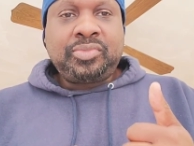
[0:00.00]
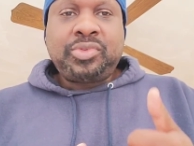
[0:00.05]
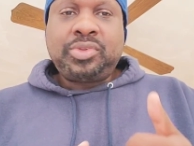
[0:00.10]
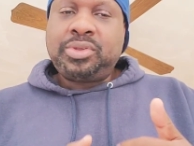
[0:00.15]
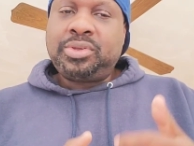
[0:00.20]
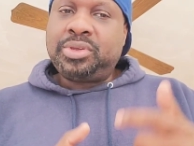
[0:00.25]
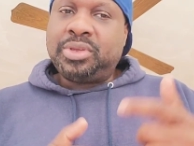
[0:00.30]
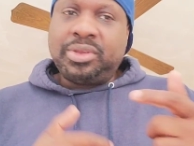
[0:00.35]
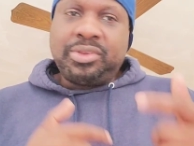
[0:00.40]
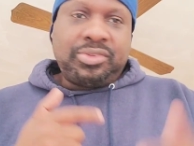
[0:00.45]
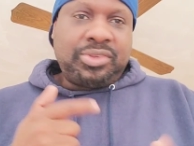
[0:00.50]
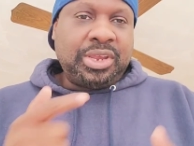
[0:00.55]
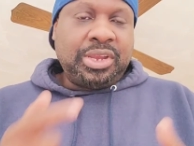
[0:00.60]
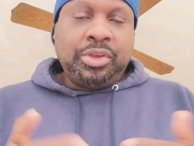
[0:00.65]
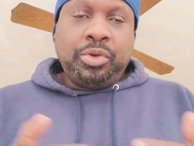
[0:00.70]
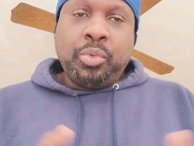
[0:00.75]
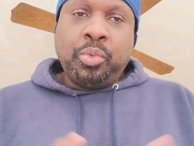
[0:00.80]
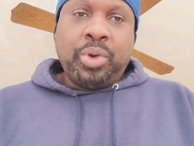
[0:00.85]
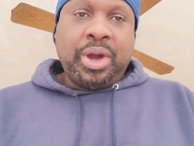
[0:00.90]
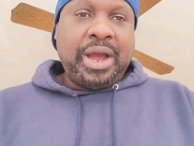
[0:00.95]

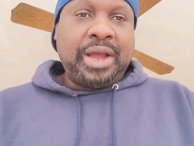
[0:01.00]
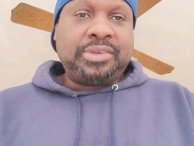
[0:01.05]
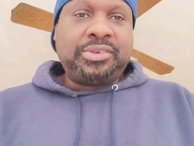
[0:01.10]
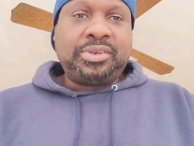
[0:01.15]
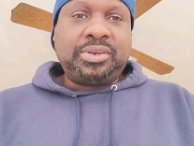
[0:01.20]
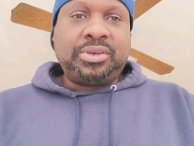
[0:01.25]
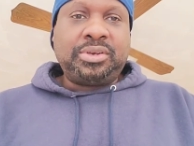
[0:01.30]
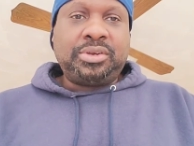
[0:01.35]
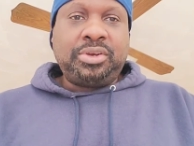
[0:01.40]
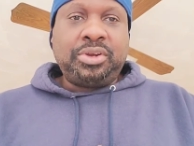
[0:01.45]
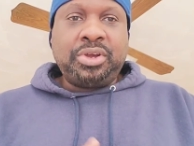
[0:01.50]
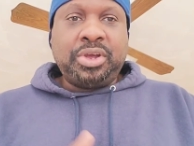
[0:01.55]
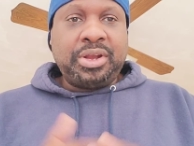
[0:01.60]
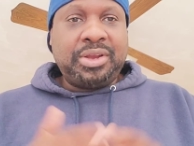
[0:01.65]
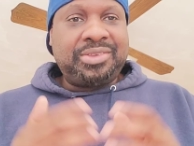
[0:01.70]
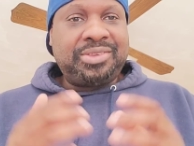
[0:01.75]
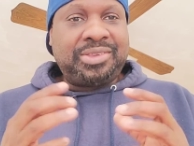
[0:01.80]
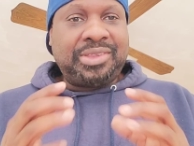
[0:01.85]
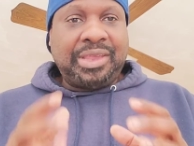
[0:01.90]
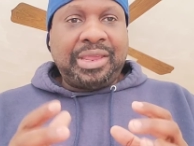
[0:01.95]
Continue watching. You're going to
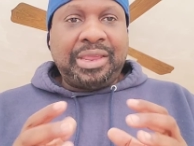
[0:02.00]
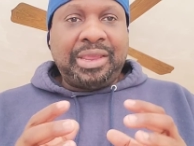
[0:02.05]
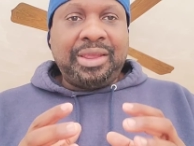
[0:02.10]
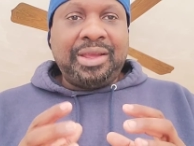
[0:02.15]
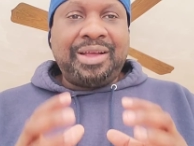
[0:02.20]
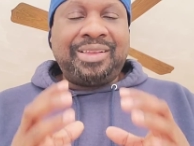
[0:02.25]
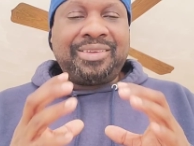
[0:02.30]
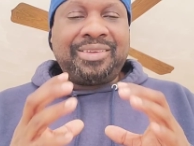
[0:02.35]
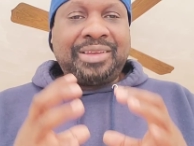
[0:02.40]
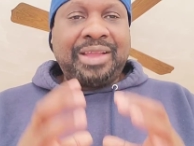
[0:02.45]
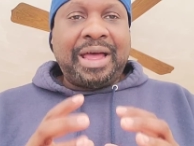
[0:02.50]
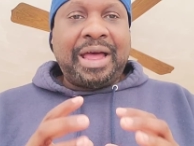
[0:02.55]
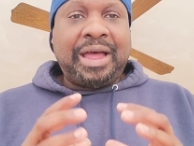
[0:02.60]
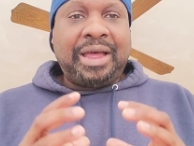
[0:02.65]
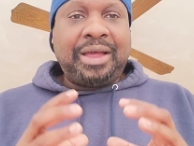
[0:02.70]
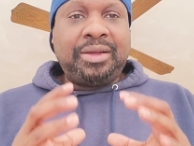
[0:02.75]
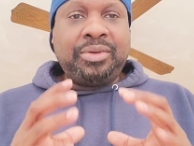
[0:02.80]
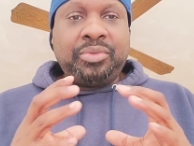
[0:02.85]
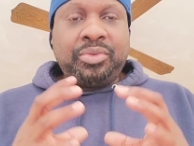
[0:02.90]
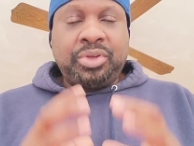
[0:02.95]
see a
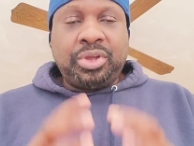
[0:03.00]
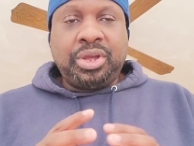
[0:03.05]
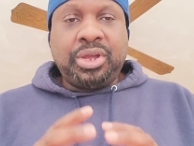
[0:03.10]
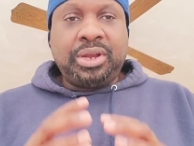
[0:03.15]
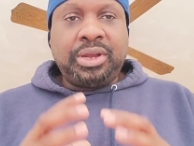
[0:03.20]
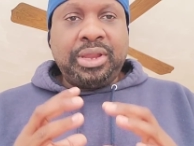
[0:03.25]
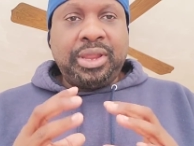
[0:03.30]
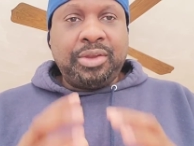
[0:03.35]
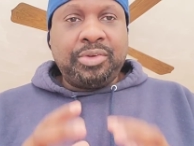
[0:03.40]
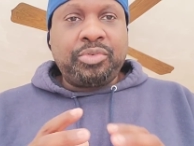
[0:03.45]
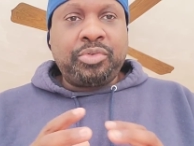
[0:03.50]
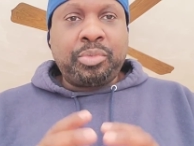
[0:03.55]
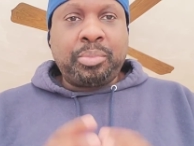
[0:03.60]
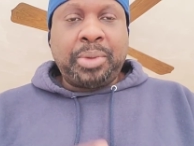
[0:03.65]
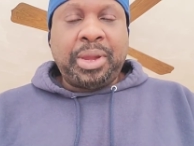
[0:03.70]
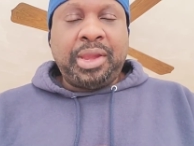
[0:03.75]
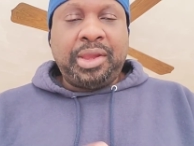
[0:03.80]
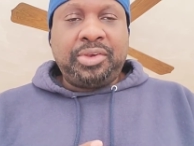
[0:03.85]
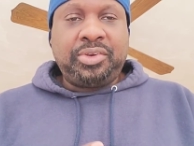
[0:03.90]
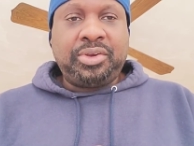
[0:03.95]
lot of good
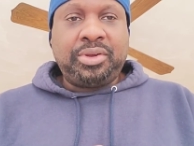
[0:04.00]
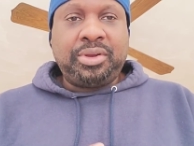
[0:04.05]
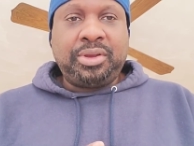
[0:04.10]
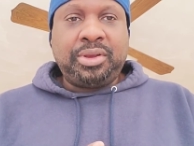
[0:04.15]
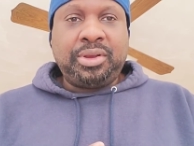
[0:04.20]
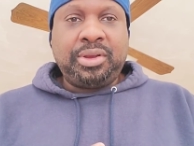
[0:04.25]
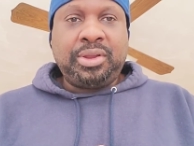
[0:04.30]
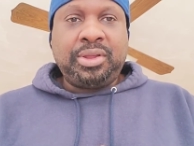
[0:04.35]
information.